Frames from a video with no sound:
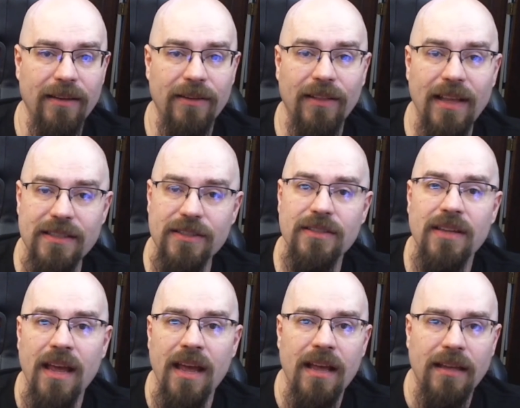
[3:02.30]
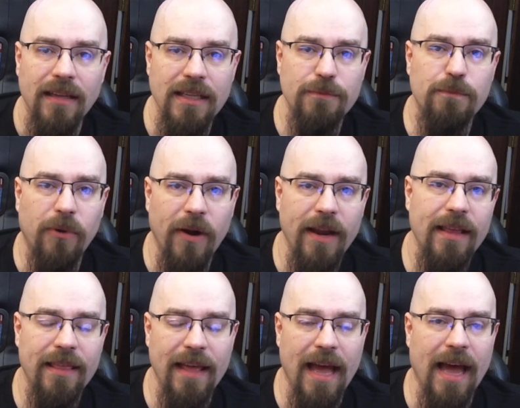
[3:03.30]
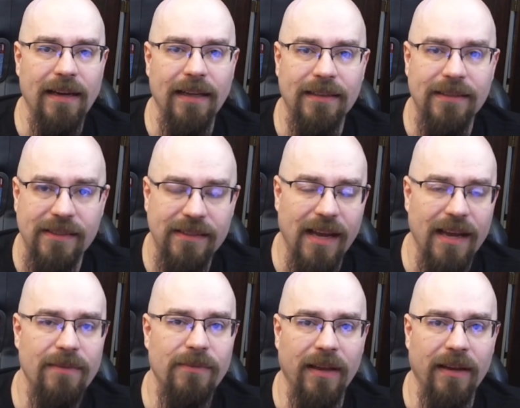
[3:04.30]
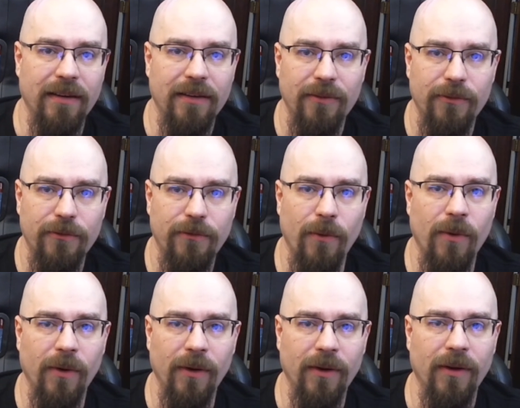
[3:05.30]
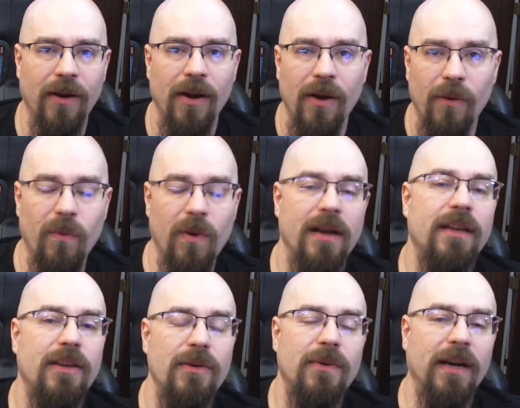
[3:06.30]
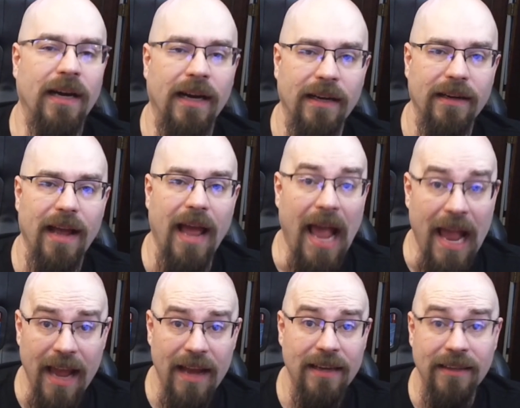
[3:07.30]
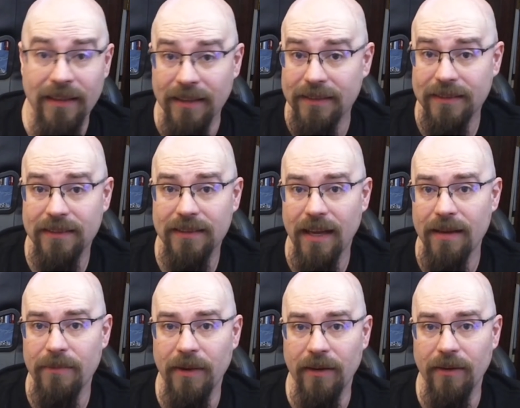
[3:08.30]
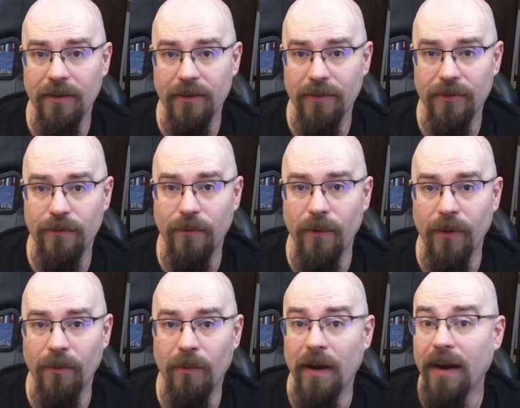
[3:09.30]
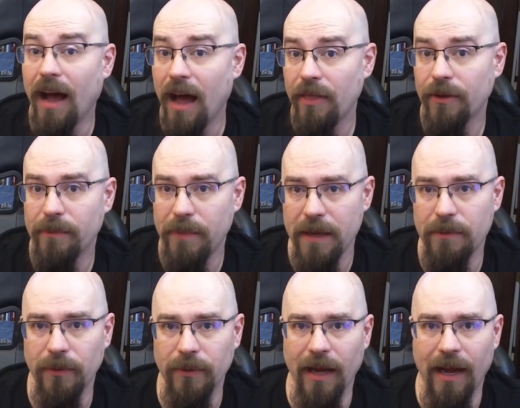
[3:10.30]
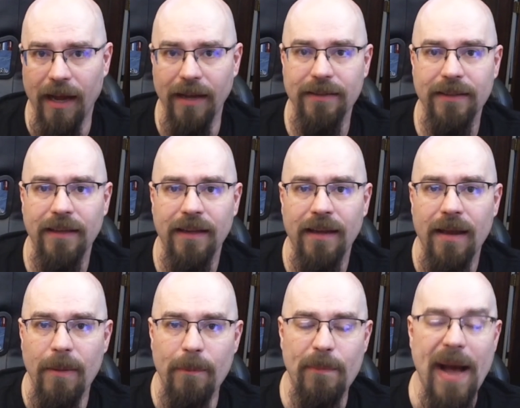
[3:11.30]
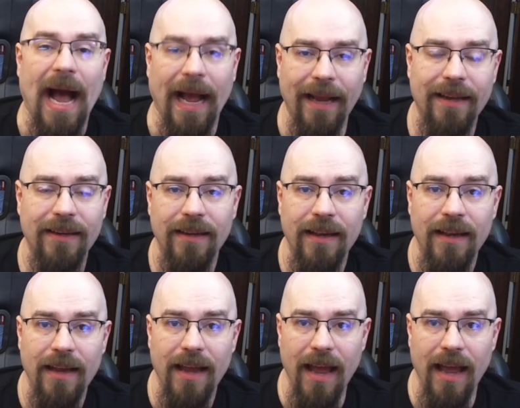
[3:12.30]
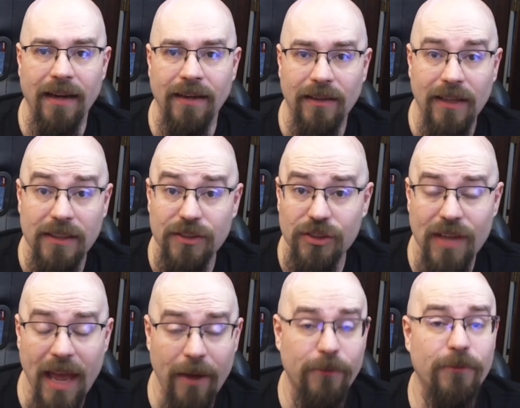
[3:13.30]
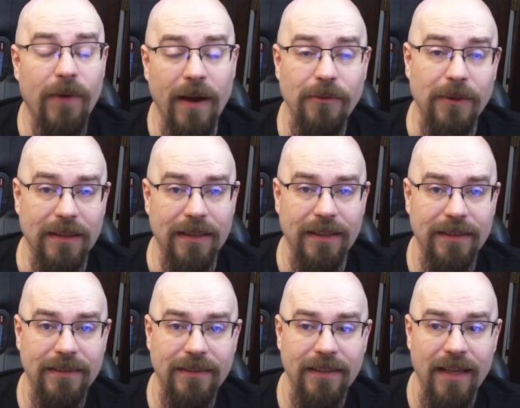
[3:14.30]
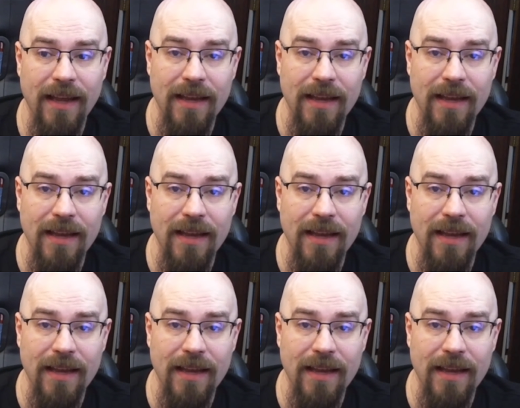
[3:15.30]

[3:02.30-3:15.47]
Let's let's bring that excitement for what you got and excitement for what other people got back, and let's just have fun with this.